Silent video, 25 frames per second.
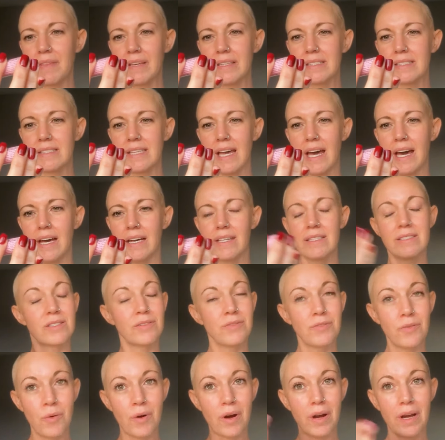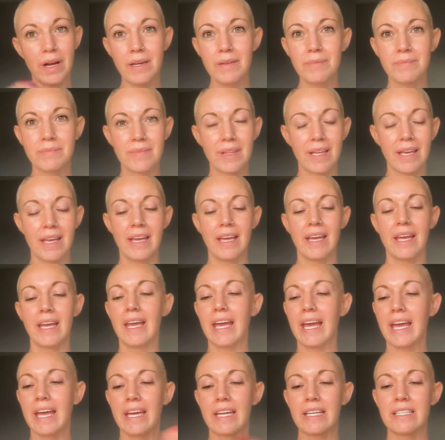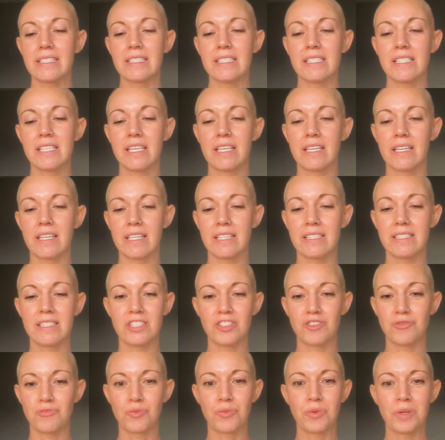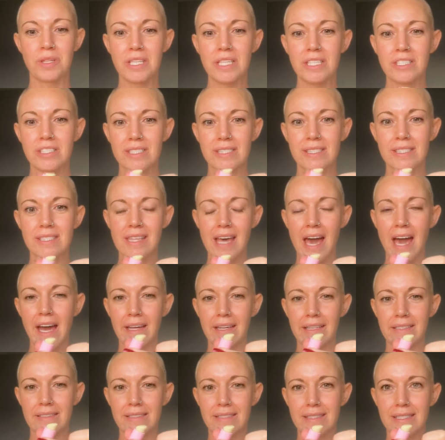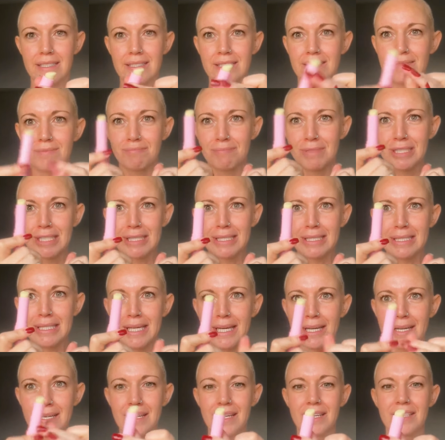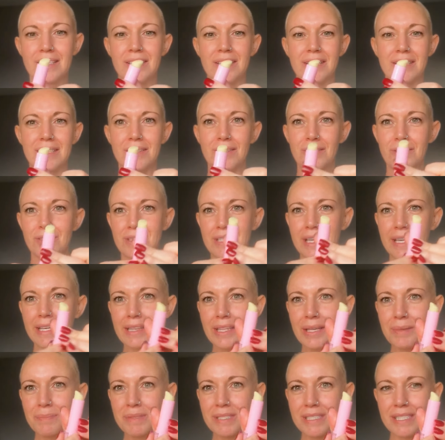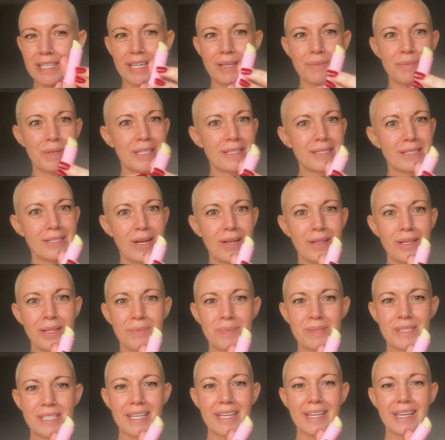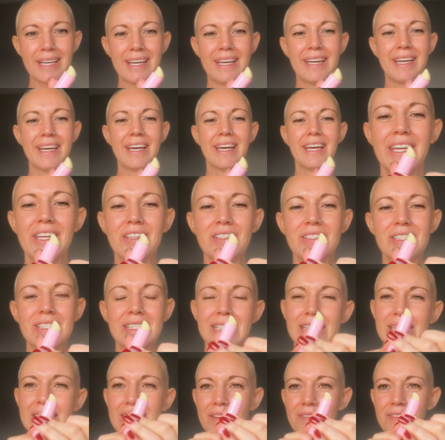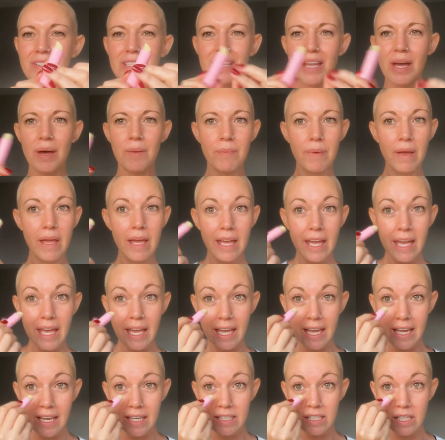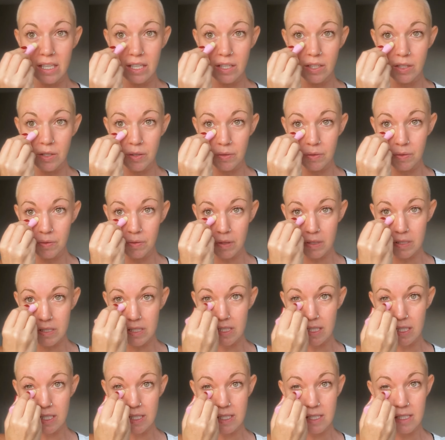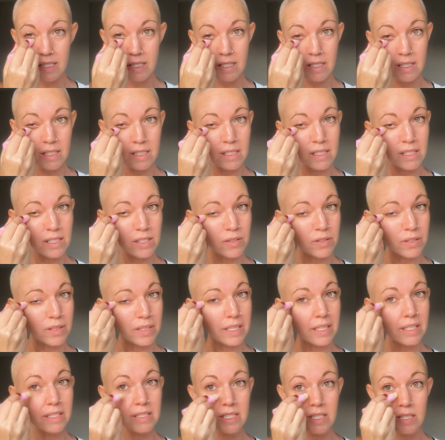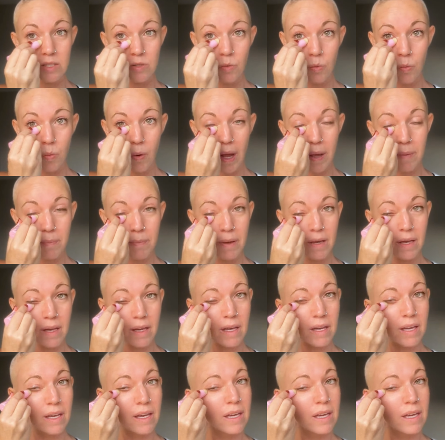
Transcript: this at Sephora. And it's really just that, it's this stick. It looks like lipstick, but it's not lipstick. You just lift it up and you just literally swipe it